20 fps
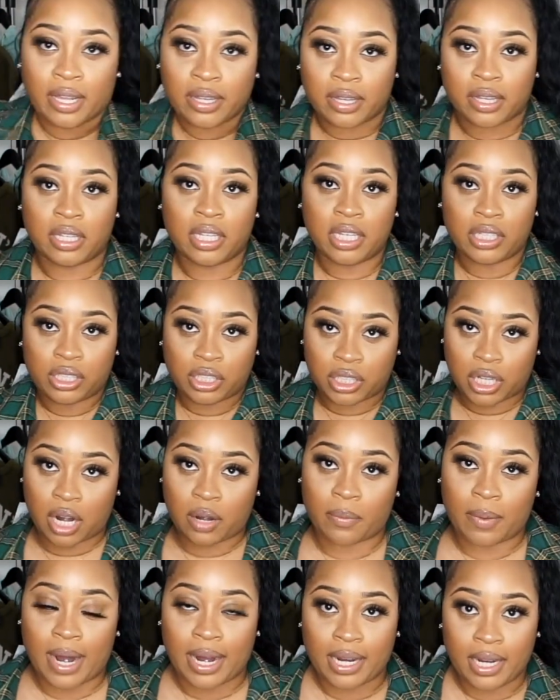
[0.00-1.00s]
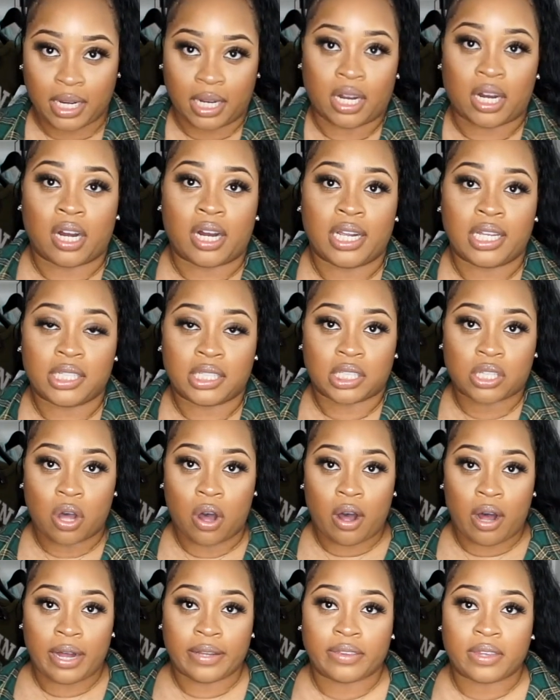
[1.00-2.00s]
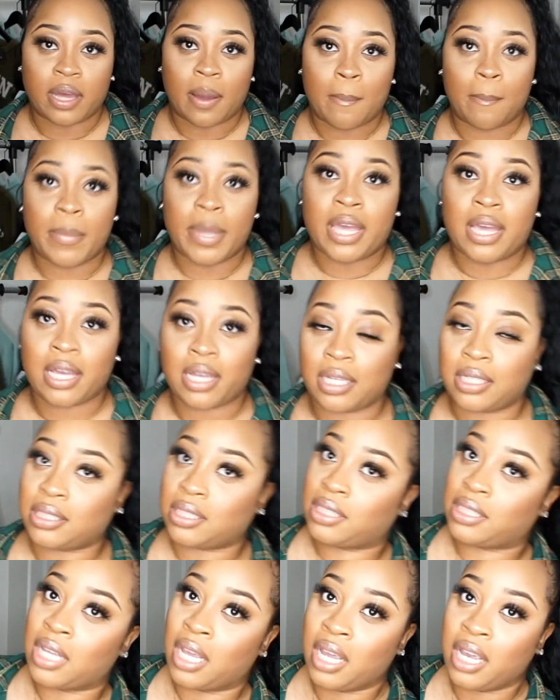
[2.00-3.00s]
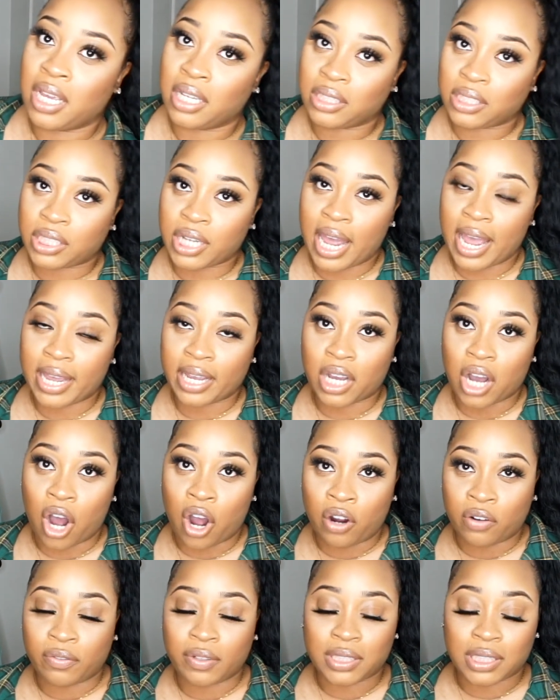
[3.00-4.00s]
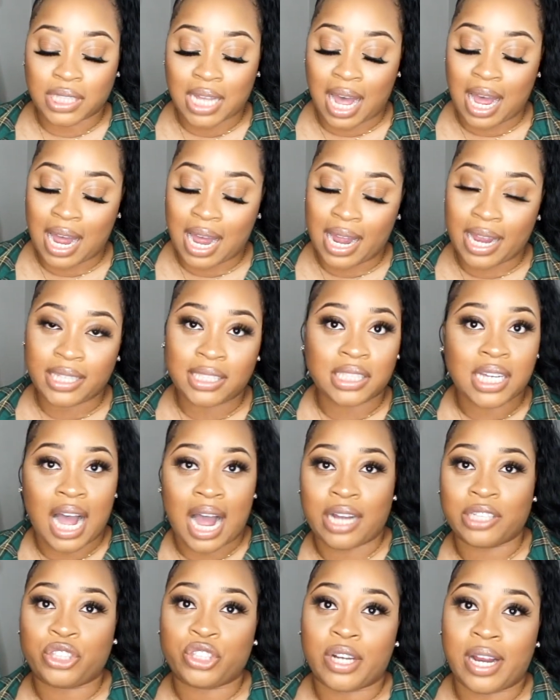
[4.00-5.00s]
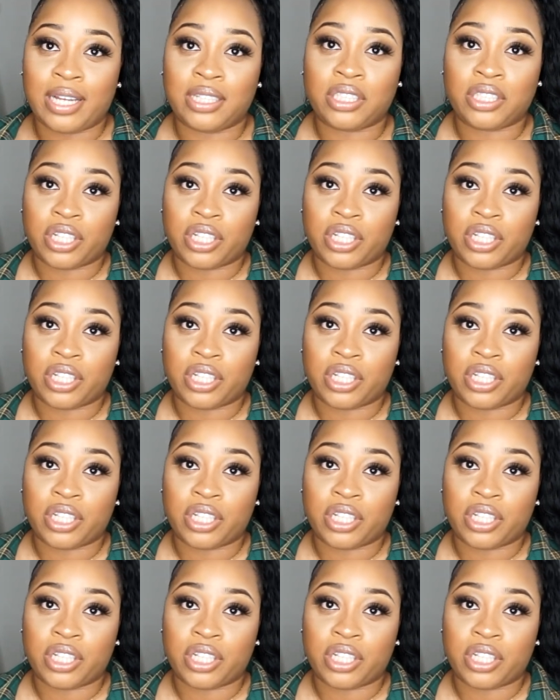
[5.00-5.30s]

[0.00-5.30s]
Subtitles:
This shirt right here is called the Mix check, oversized contrast